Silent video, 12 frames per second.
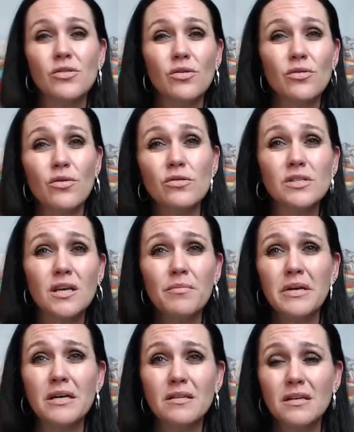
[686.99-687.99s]
So those can
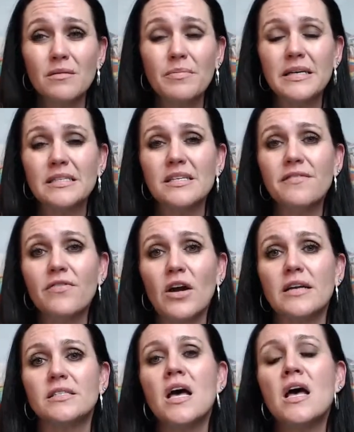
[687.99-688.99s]
be a little bit
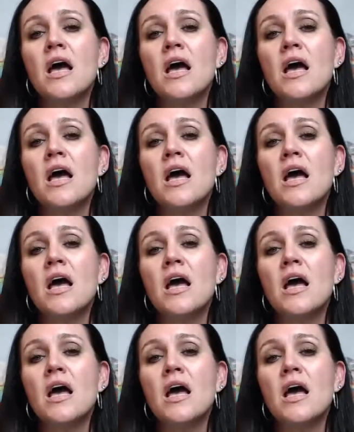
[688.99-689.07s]
different.